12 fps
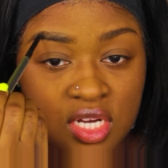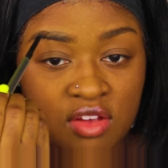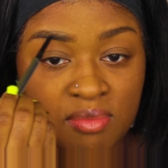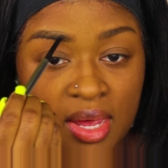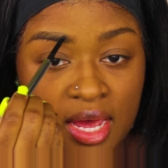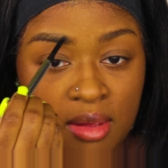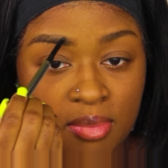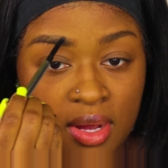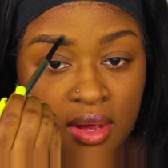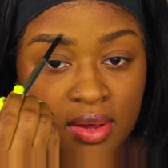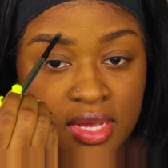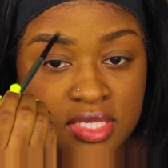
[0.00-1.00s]
of my
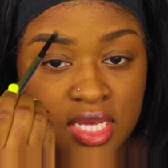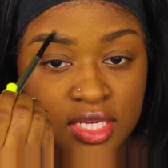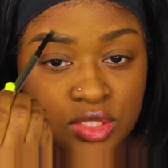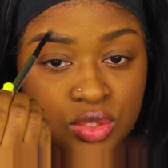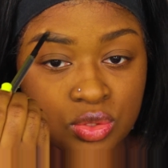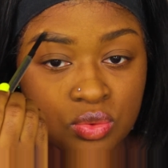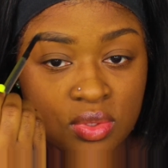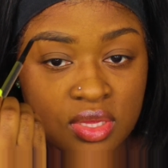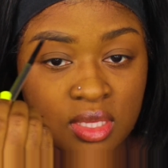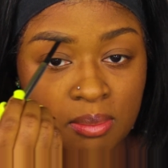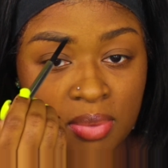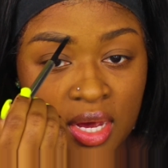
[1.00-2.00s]
eyebrow as I do with
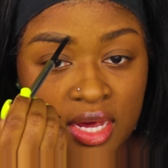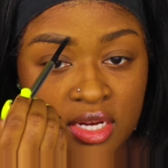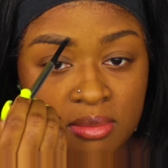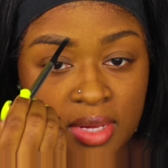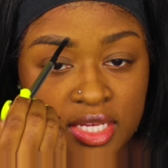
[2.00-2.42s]
the bottom.